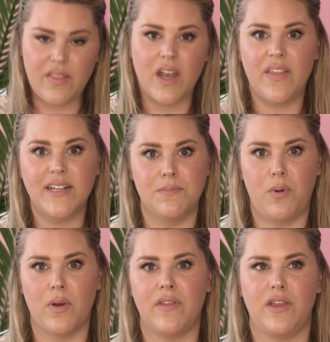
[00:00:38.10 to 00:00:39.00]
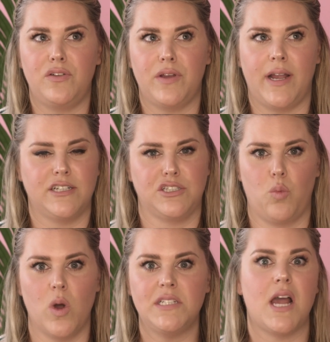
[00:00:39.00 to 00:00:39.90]
And then I think it's important that you do your hair just
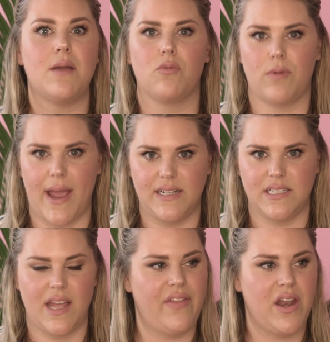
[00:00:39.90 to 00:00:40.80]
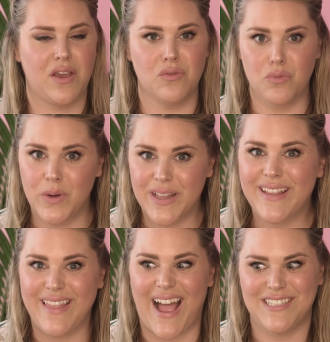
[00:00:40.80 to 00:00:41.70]
one time right, and then it can really
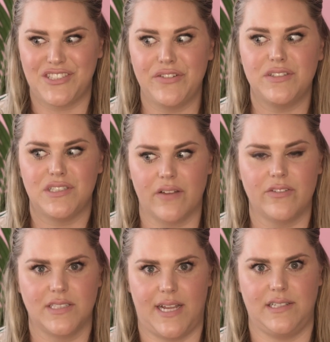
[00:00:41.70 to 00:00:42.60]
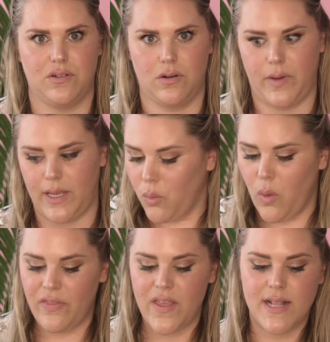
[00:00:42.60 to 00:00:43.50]
last you several days or a week.
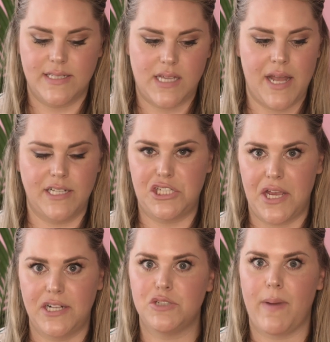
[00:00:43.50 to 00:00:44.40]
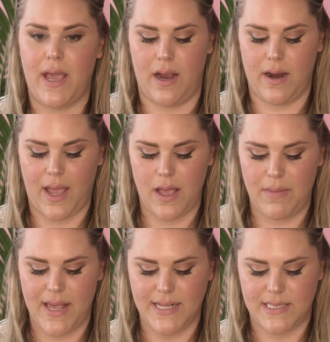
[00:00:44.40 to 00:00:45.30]
One thing that's kind of changed my hair game
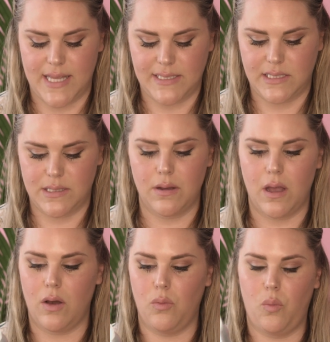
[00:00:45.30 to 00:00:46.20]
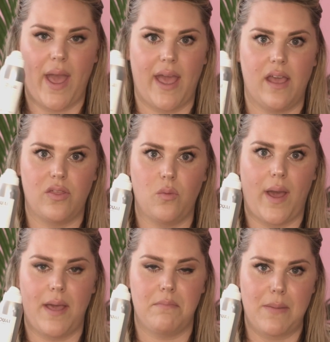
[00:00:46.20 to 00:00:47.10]
is this the
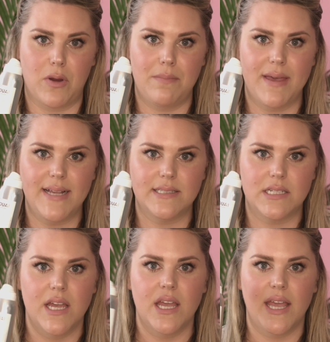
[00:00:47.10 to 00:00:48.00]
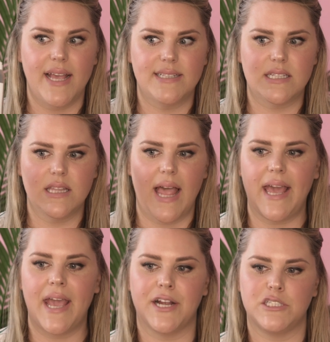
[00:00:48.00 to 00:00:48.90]
Way Memory Mist. It's like
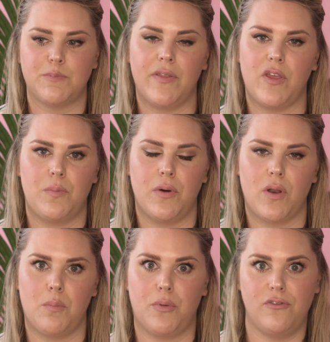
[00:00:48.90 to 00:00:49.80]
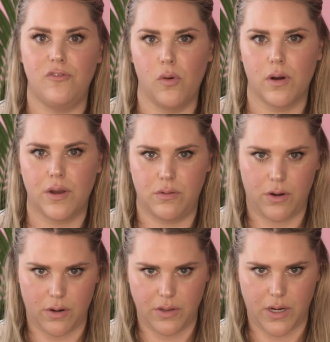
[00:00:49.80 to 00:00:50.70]
a hairspray that you put on before you
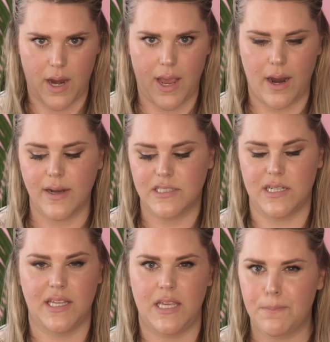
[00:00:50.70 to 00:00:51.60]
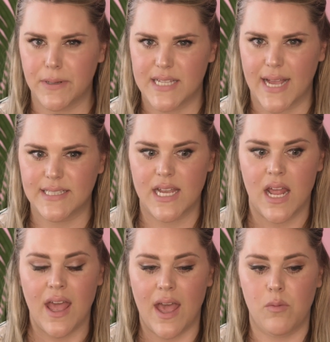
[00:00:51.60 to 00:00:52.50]
curl your hair. It's a heat protectant.
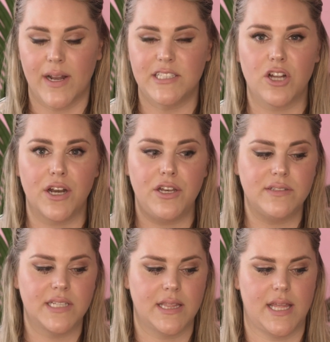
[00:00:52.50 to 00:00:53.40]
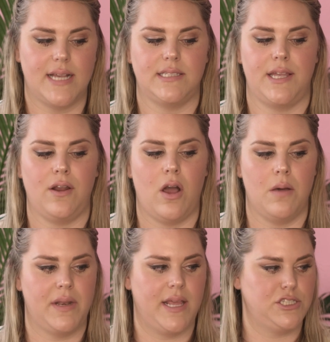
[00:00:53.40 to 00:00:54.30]
And when I started using this in
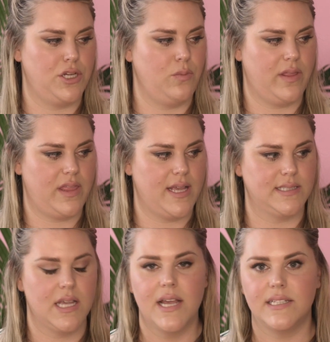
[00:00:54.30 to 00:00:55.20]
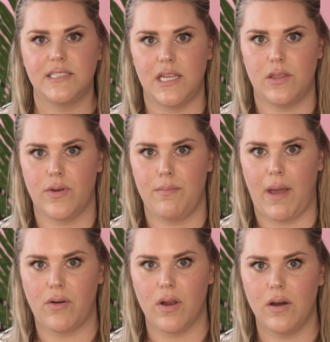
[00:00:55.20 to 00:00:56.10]
combination with this T3
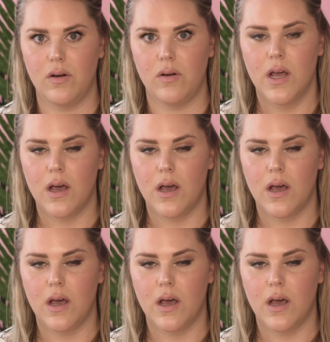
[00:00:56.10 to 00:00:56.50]
Micro